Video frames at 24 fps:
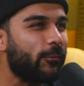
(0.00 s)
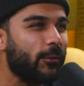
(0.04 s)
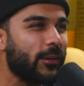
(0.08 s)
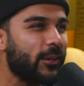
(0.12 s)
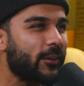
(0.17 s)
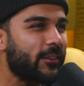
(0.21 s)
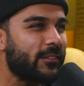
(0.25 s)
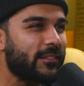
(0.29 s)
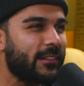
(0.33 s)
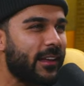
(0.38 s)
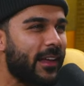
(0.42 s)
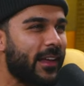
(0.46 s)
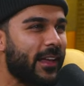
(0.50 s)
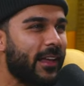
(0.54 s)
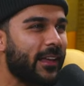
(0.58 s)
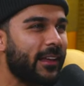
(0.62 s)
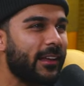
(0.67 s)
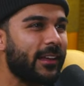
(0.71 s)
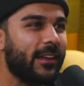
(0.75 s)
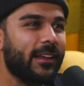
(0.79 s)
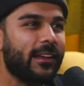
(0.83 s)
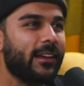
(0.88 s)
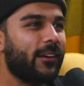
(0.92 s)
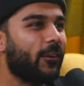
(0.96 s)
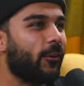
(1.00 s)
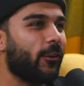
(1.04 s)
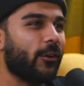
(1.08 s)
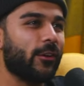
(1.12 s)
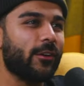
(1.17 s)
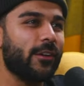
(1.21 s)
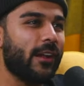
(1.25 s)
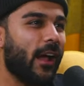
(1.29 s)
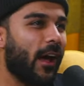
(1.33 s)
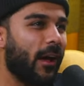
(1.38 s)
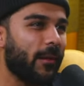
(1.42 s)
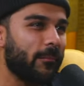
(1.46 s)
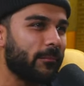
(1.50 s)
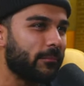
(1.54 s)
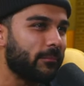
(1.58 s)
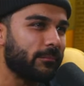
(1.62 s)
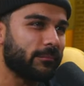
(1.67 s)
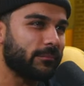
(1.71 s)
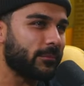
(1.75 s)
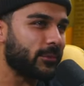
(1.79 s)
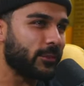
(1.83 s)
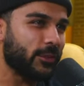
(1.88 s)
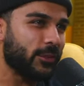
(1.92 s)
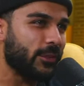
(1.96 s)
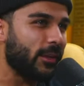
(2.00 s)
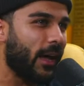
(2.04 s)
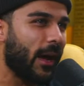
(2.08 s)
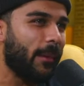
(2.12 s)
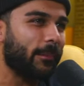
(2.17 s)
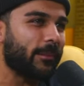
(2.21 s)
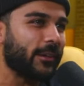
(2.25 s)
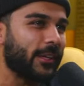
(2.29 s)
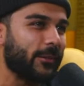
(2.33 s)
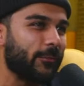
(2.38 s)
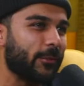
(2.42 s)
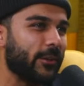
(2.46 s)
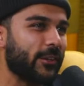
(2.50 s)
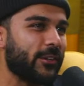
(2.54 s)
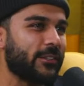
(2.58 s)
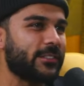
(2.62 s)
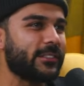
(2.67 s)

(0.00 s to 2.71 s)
what you're saying or not do you not believe what yeah, you're